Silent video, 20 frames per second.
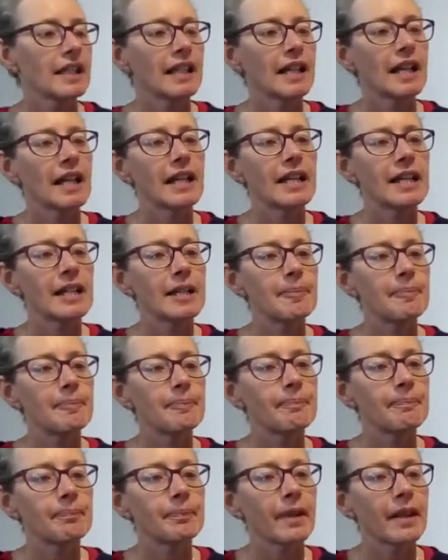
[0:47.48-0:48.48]

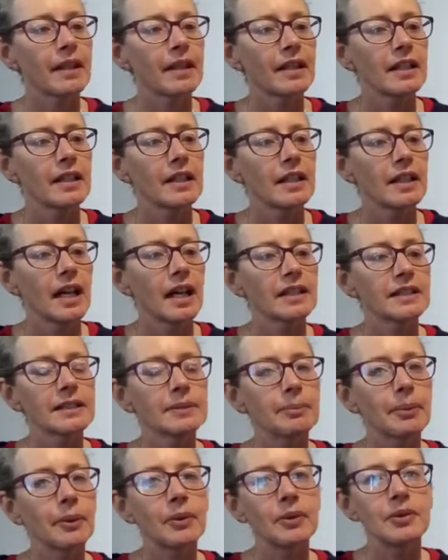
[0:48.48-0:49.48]
I
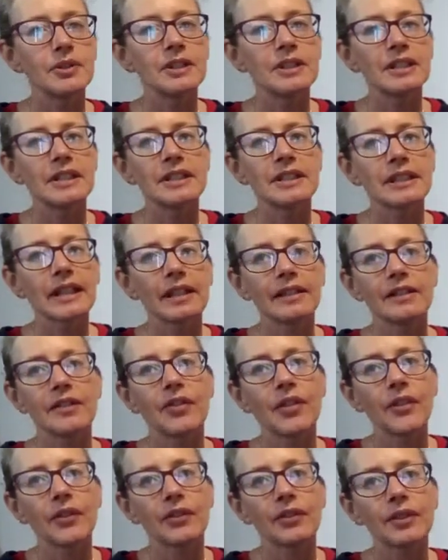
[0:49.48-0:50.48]
suppose there's kind of
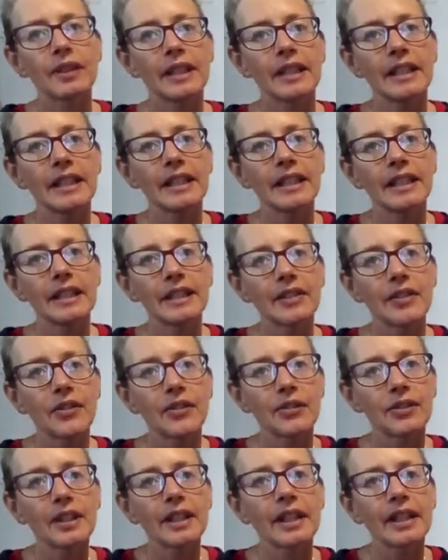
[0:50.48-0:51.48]
three
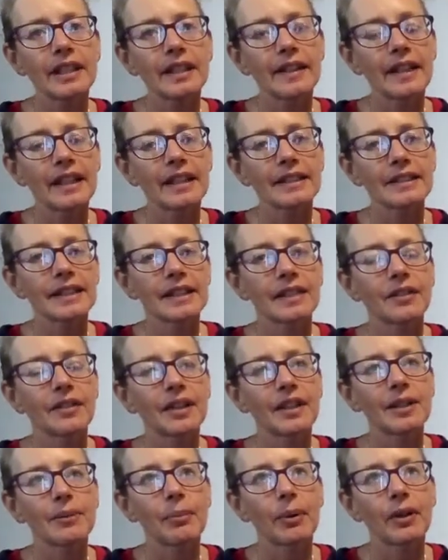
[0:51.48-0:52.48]
things that are
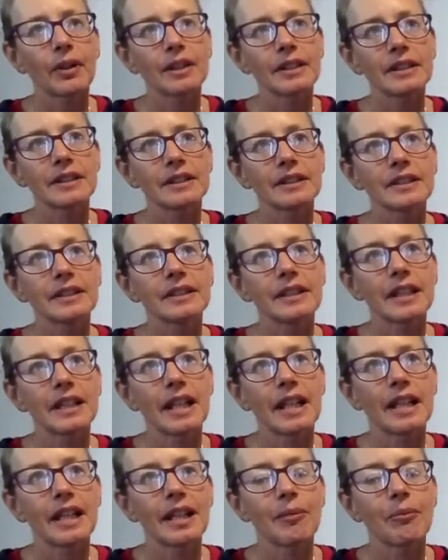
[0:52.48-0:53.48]
very important.
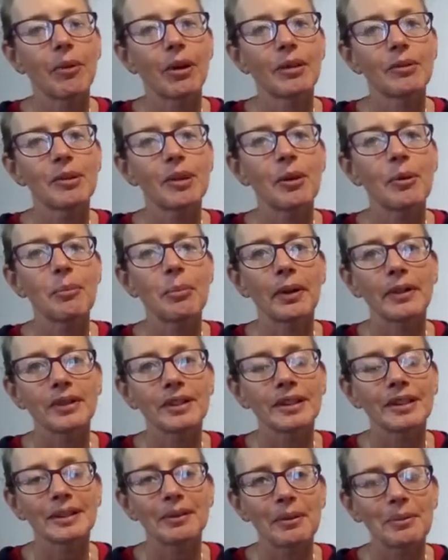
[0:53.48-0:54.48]
Your
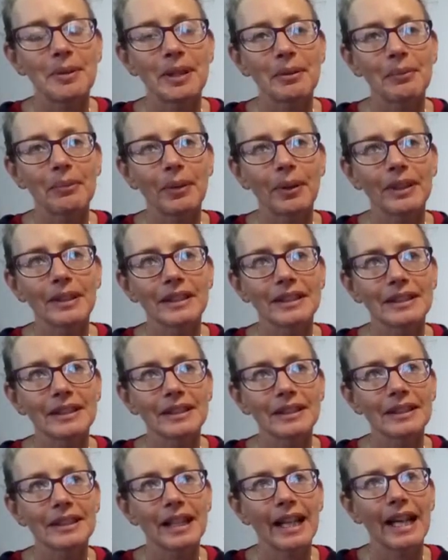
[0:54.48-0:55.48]
budget will be important.
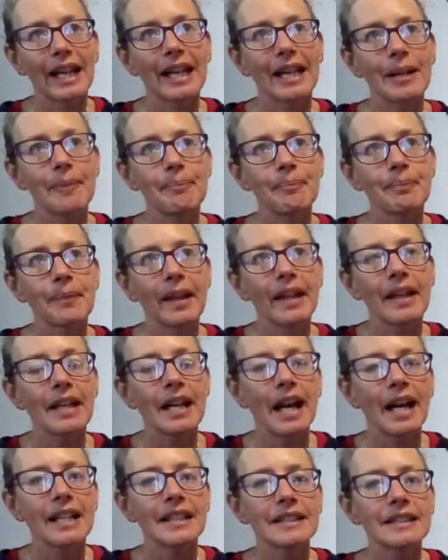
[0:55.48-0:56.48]

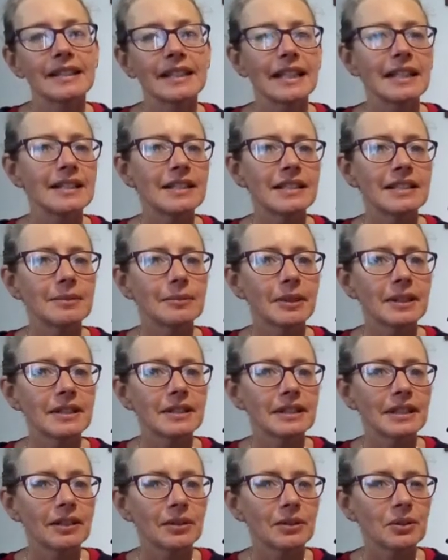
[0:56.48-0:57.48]
As
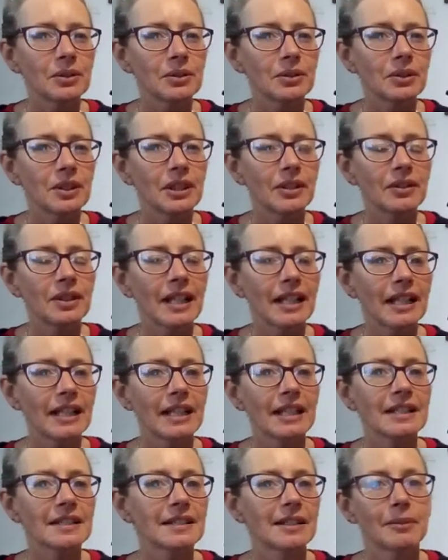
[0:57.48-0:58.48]
instruments go,
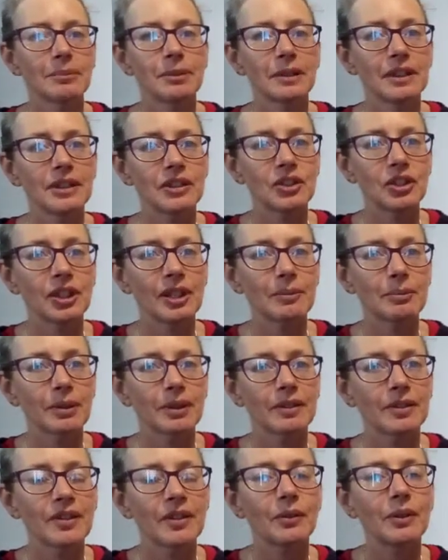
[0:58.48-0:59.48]
ukuleles are pretty cheap.
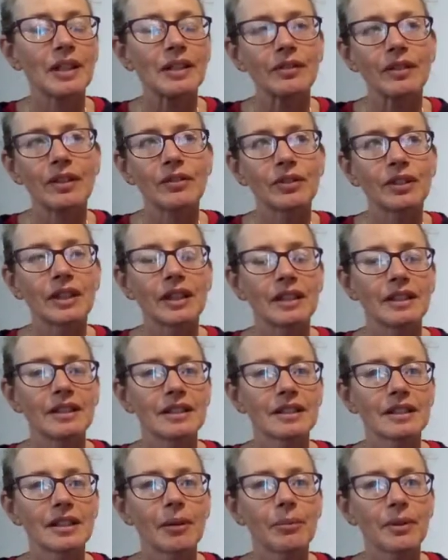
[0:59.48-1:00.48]
So even if you're getting the
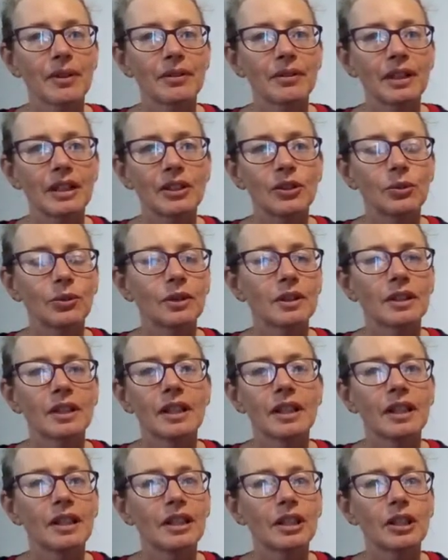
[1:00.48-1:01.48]
top of the range one,
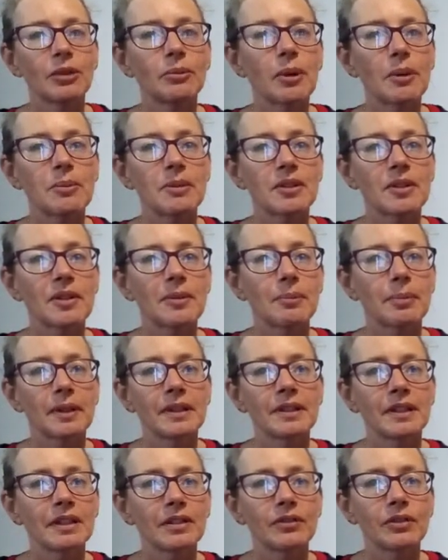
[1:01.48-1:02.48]
you might be just
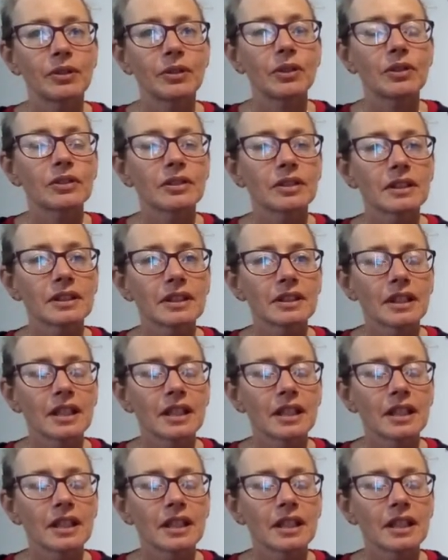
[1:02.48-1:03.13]
spending a few hundred,